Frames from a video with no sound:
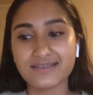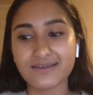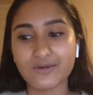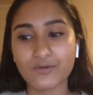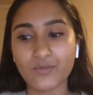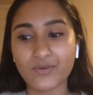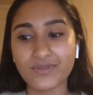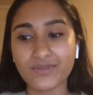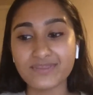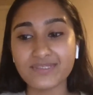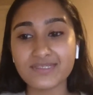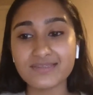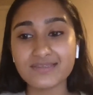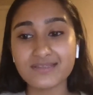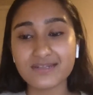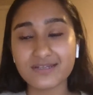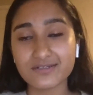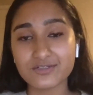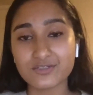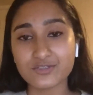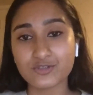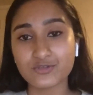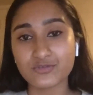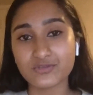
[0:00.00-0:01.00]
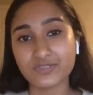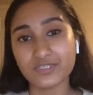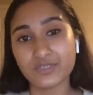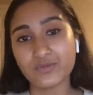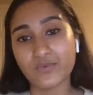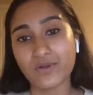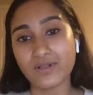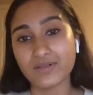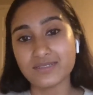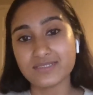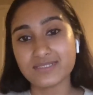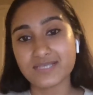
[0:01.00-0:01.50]
one thing that I do really
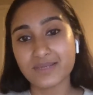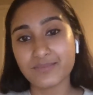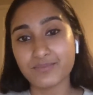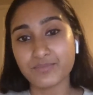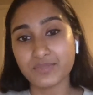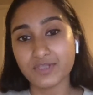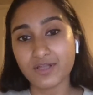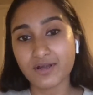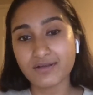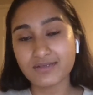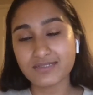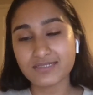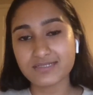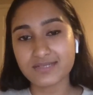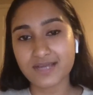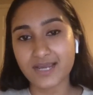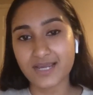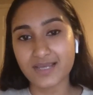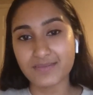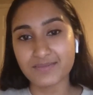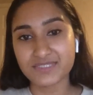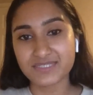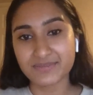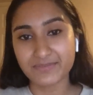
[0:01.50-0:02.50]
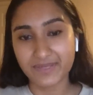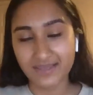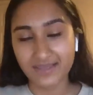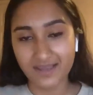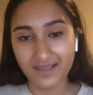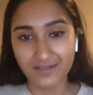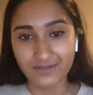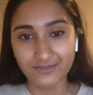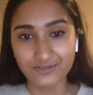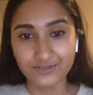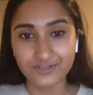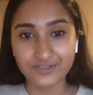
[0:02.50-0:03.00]
well is I block times in my
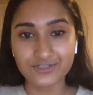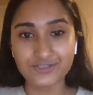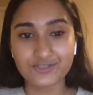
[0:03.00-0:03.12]
calendar.